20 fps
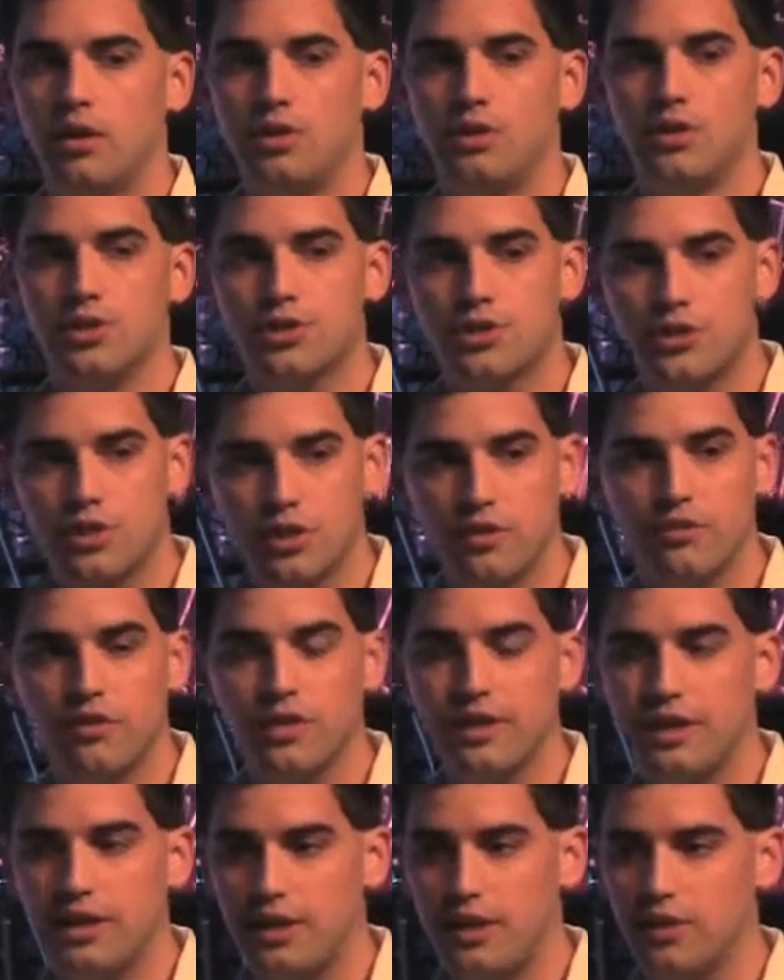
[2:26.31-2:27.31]
your
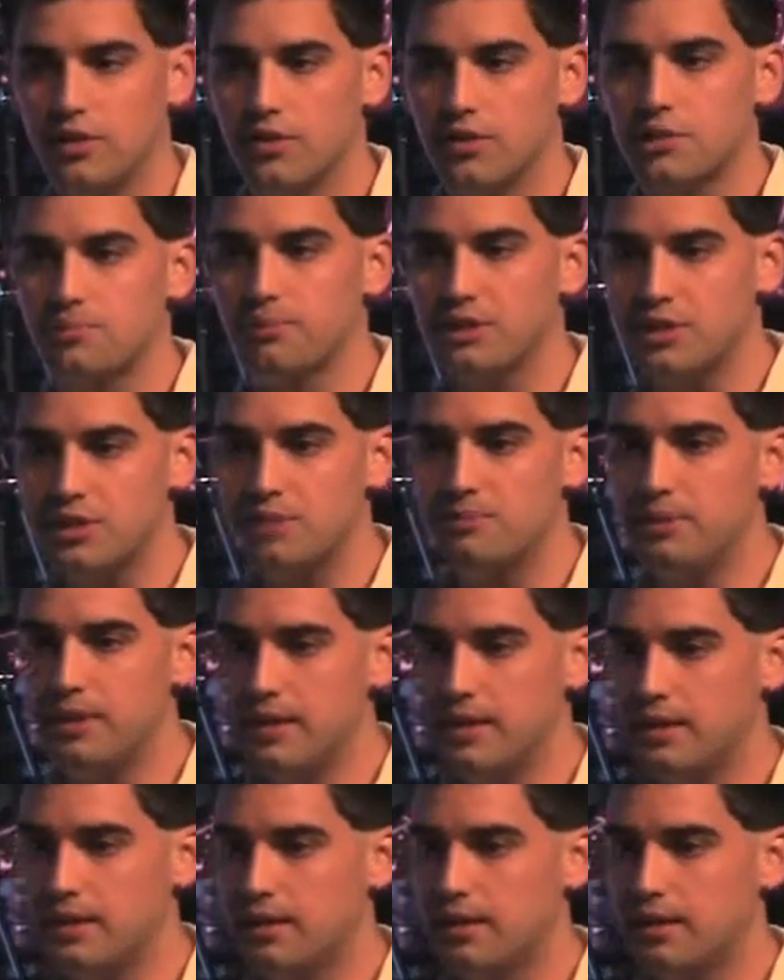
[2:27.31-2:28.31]
servant hears. Please
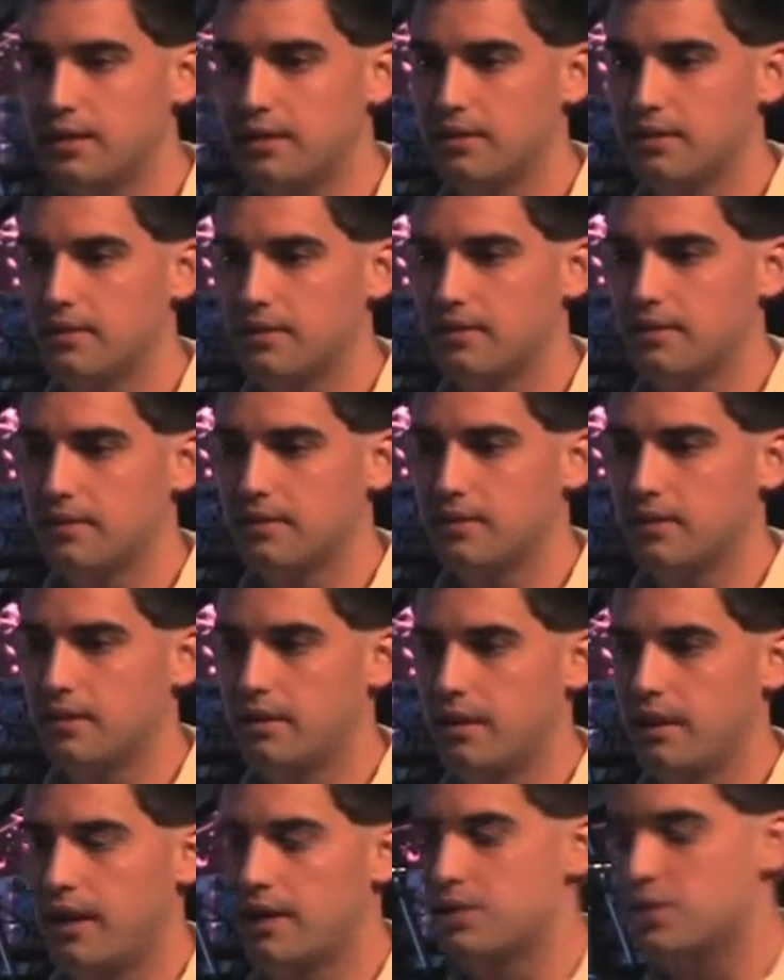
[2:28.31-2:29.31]
speak.'"
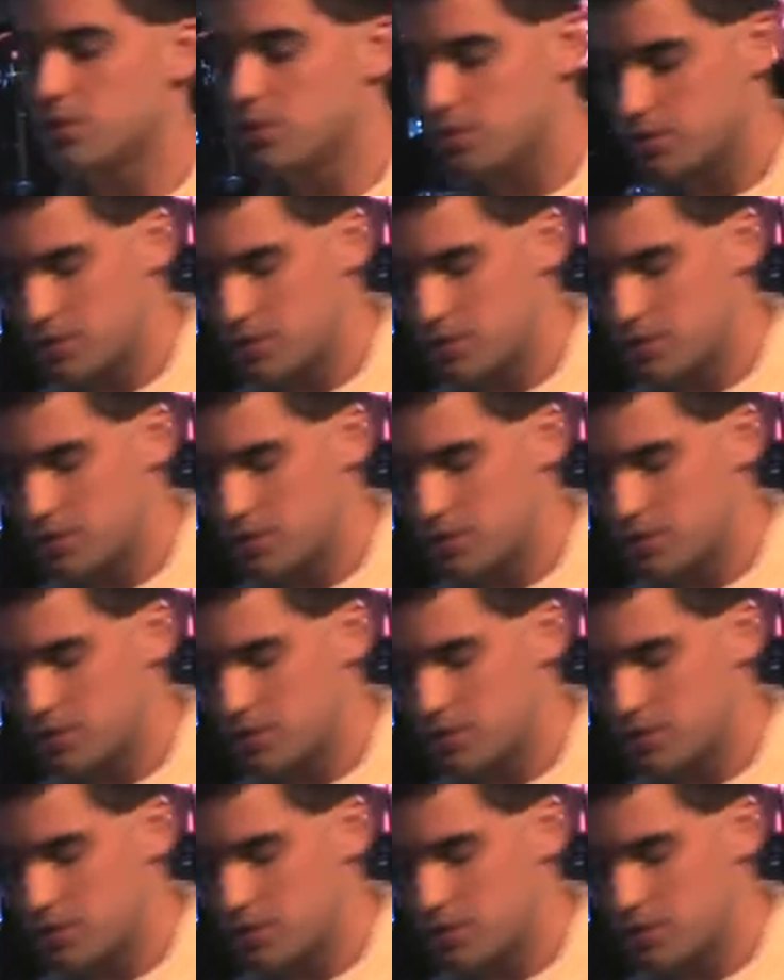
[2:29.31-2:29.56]
And so